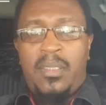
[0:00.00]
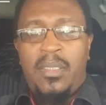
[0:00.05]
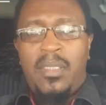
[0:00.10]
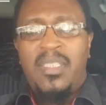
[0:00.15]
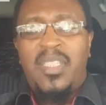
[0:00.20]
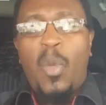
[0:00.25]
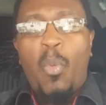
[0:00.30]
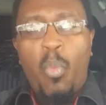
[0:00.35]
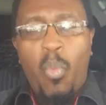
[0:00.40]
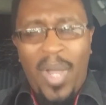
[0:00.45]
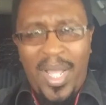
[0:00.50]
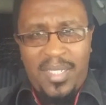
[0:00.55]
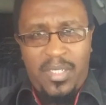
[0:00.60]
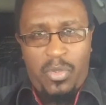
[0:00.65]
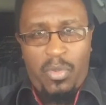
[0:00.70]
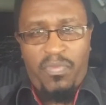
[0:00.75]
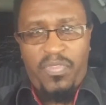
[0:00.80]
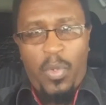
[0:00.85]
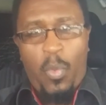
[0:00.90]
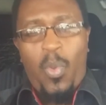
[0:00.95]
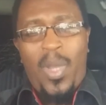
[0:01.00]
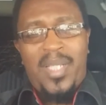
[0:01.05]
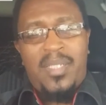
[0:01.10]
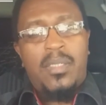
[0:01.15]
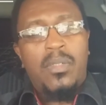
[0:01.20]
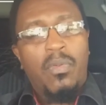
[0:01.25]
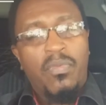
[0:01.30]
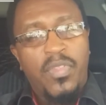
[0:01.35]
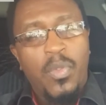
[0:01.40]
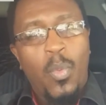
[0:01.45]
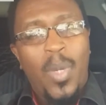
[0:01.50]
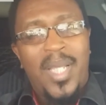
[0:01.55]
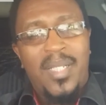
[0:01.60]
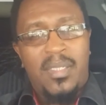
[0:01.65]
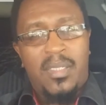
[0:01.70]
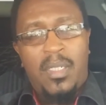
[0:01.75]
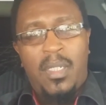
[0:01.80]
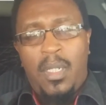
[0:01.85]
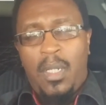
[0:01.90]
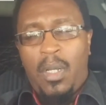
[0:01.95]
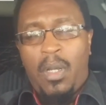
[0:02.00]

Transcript: The worst of the worst of the worst.